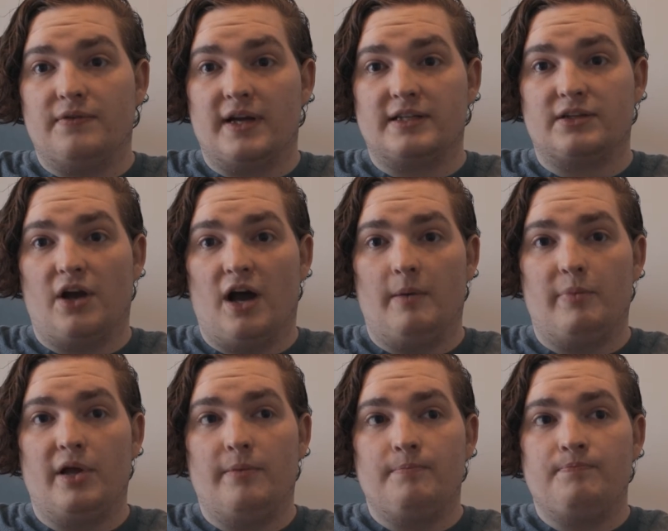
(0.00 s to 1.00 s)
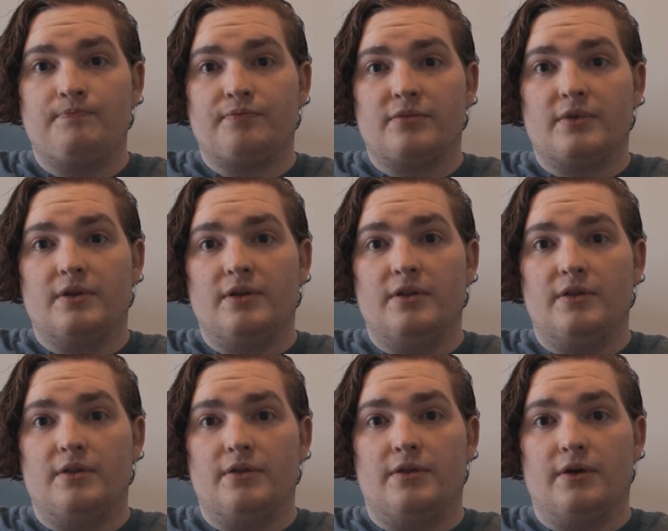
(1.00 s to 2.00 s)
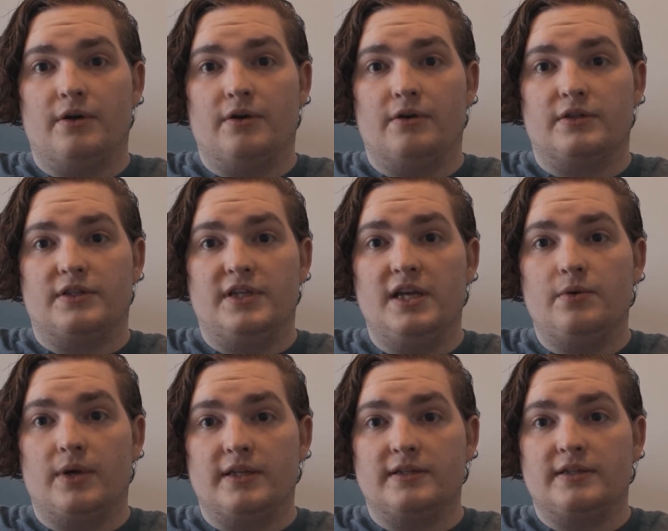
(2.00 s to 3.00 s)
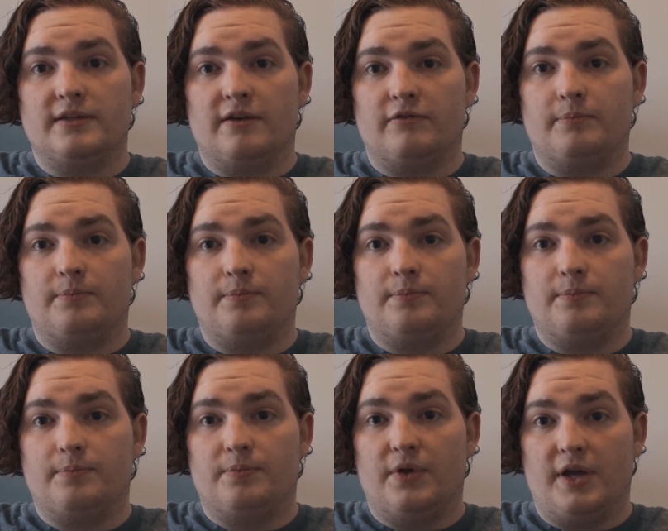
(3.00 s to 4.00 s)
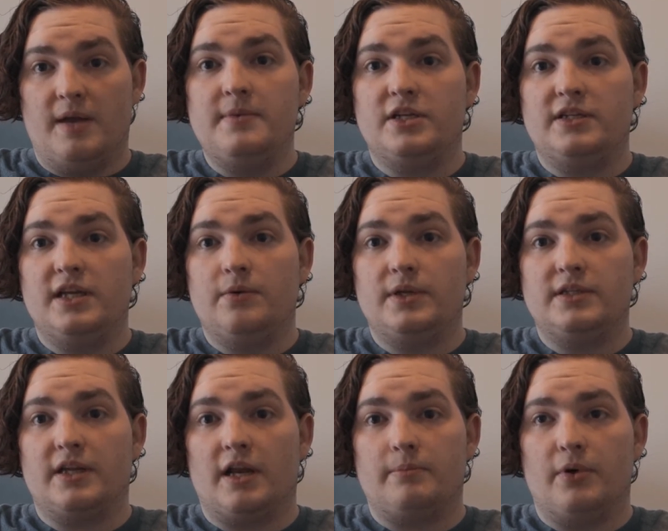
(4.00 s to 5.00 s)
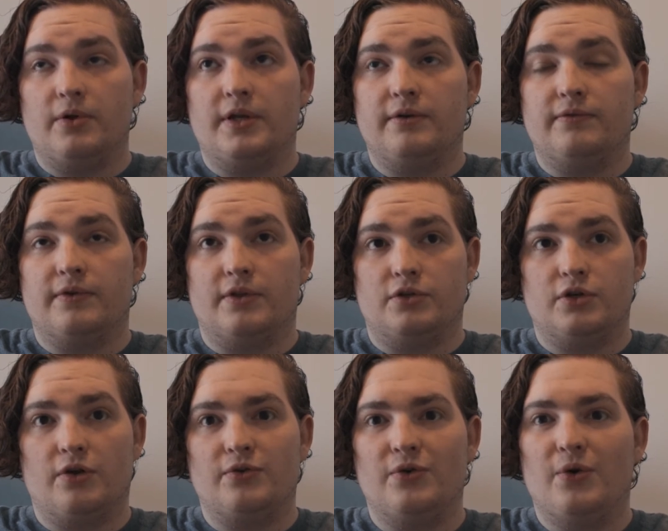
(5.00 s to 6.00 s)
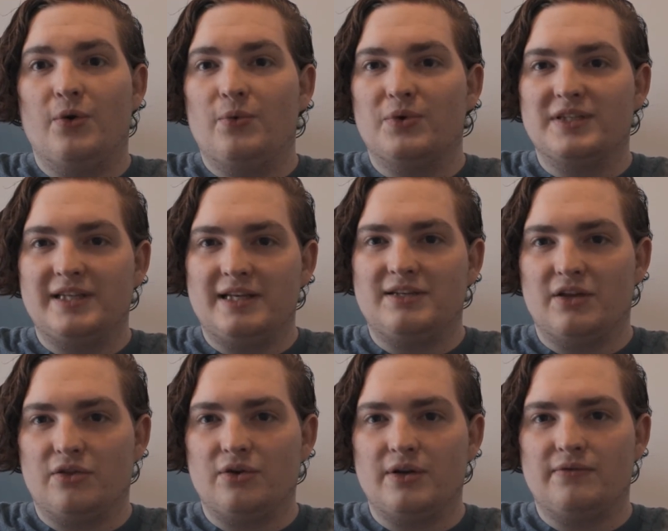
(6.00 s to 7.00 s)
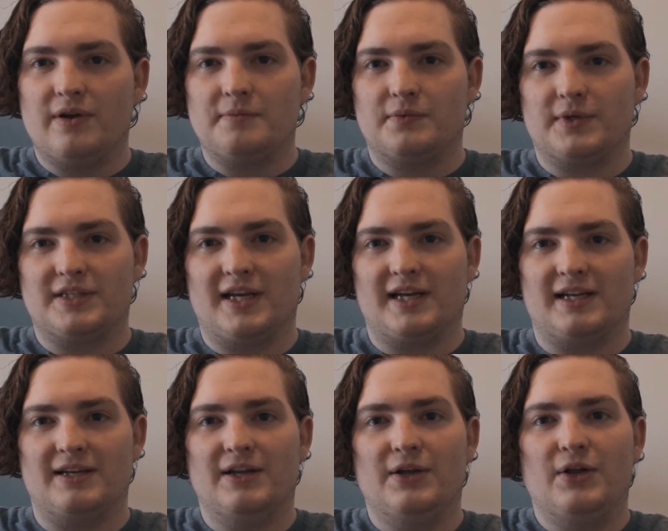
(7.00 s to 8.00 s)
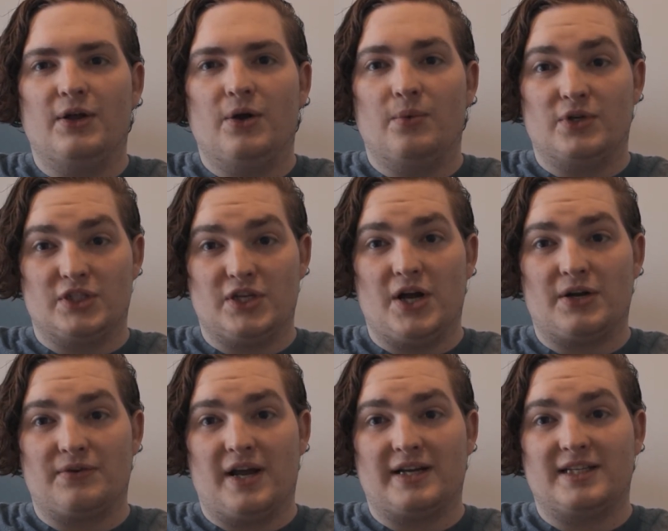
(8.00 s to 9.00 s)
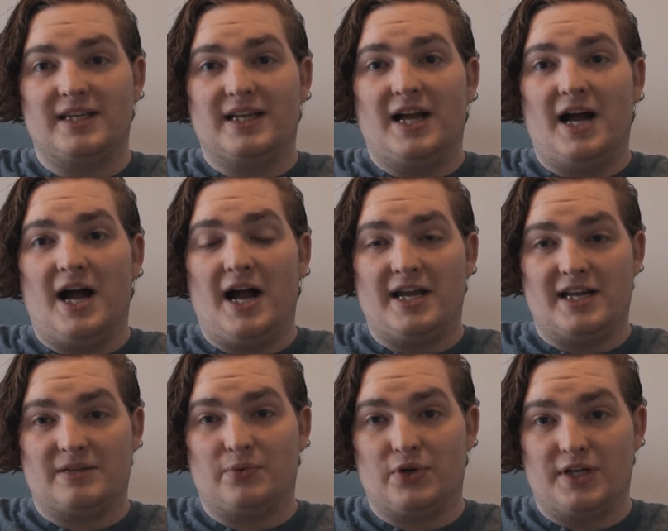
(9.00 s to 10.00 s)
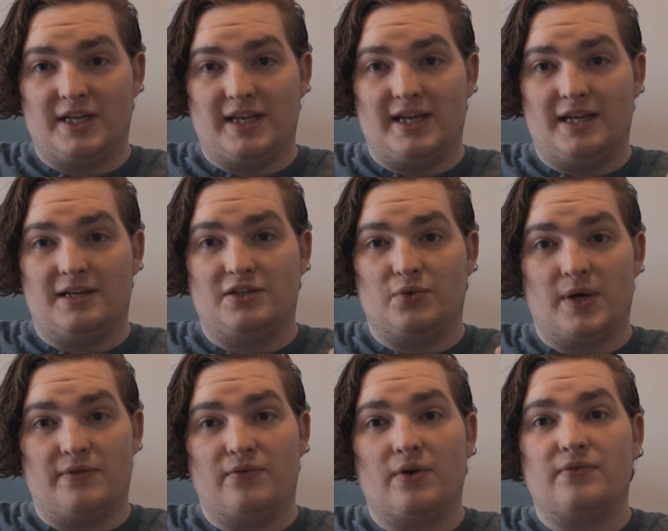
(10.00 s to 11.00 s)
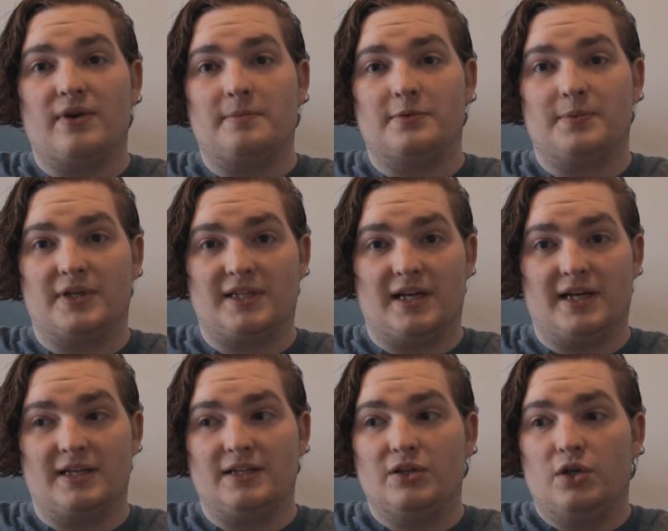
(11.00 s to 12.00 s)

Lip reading: Effects comp, the sequence of the image sequence that I pulled in for the drone was set to 30 frames per second, which is not correct. I exported it in 24 frames per second.